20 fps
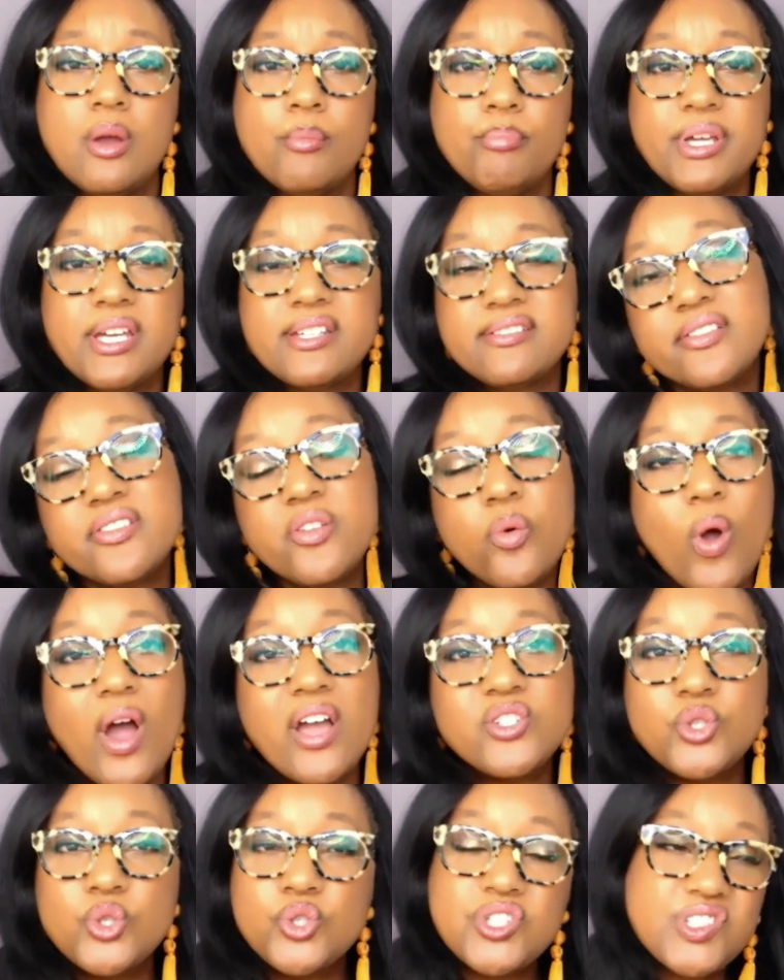because
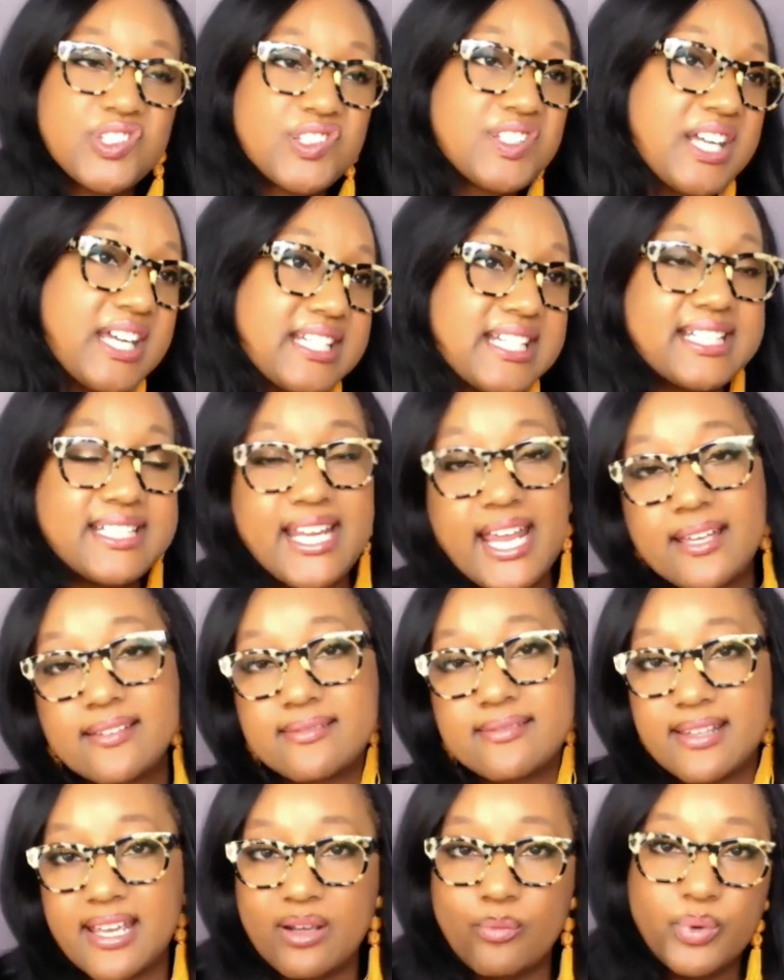otherwise you're just singing and
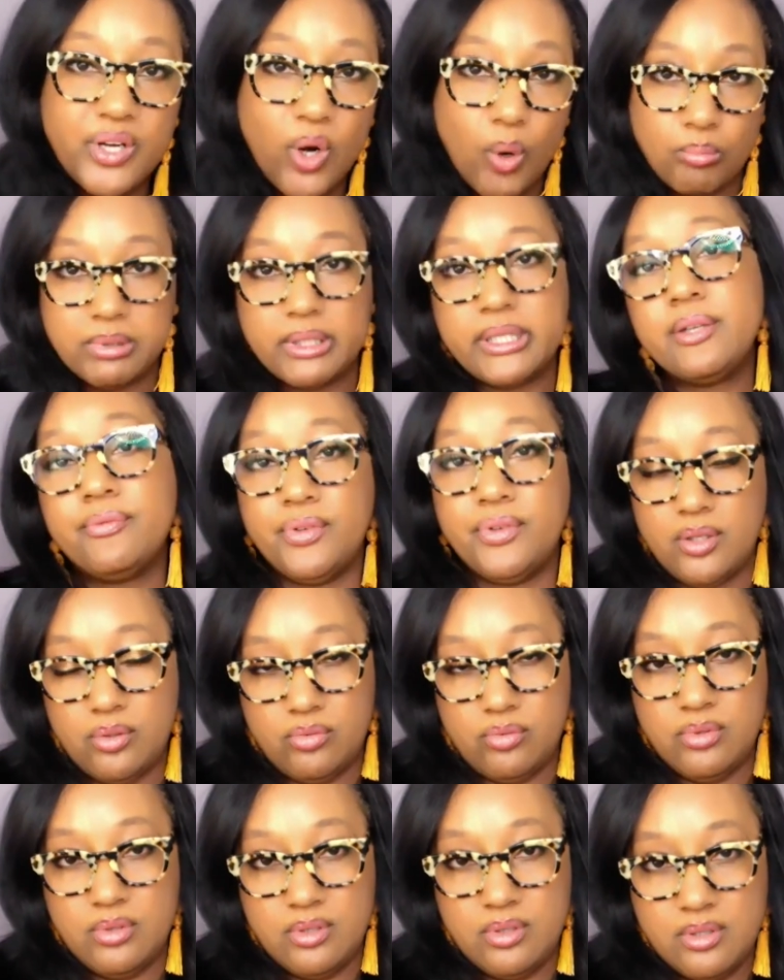dancing and we don't believe you,
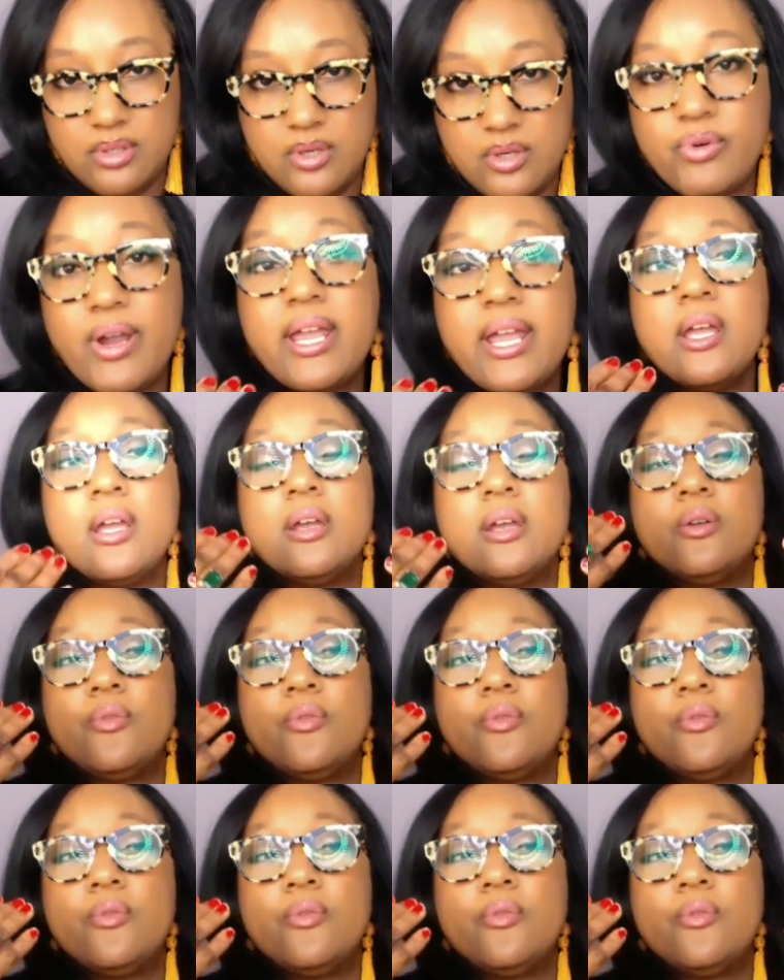right?